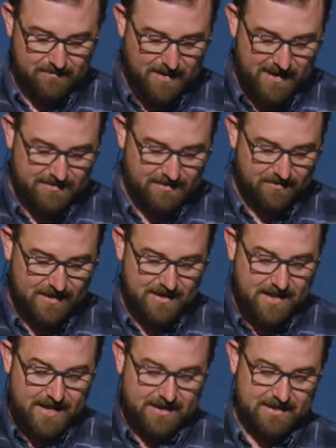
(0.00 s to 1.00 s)
amazing
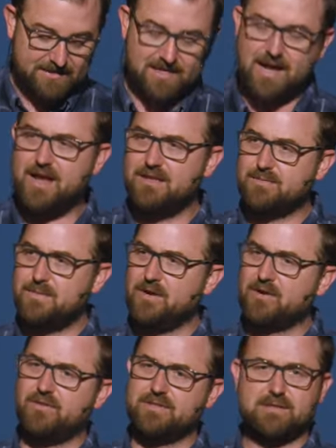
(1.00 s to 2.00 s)
thing. He did signs,
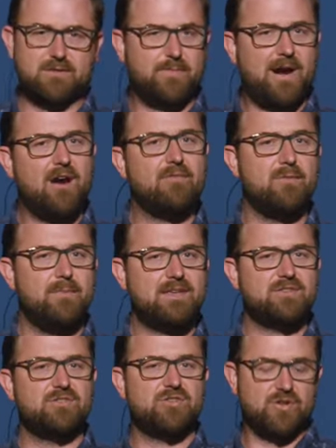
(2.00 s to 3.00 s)
miracles, he was a powerful
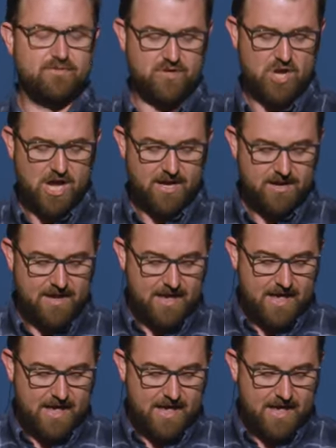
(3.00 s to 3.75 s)
messenger of God.